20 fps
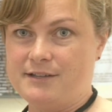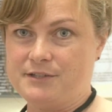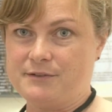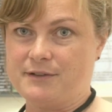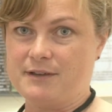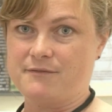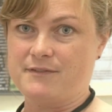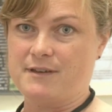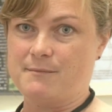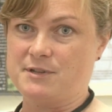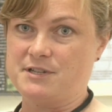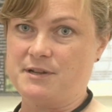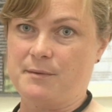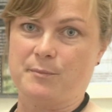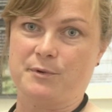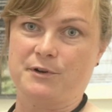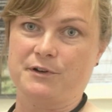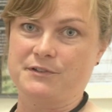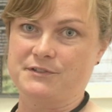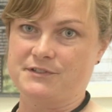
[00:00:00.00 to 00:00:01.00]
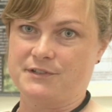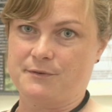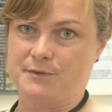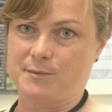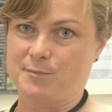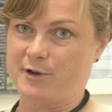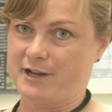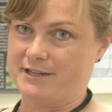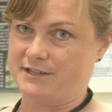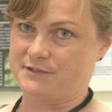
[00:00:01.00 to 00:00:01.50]
you give them a number. So the
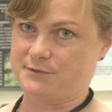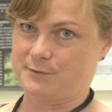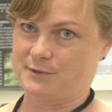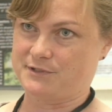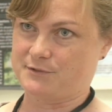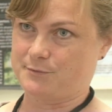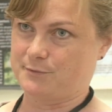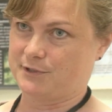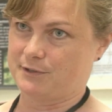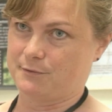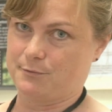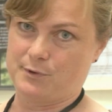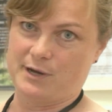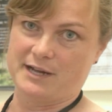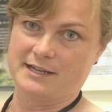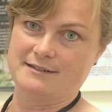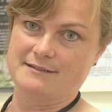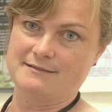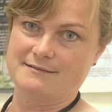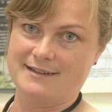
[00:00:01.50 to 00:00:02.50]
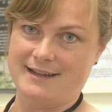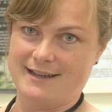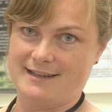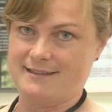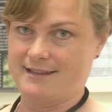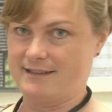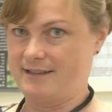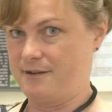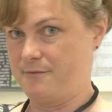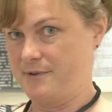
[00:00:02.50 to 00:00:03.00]
brightest ones were 1, and
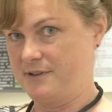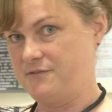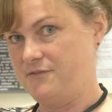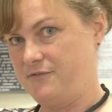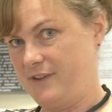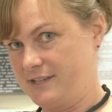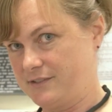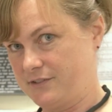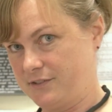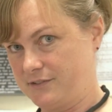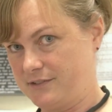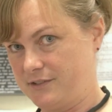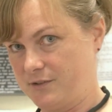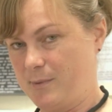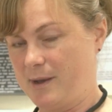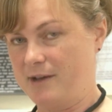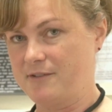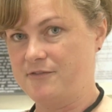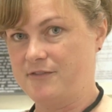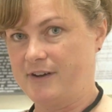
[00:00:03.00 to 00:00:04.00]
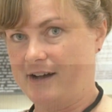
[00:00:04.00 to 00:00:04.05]
then they went fainter to about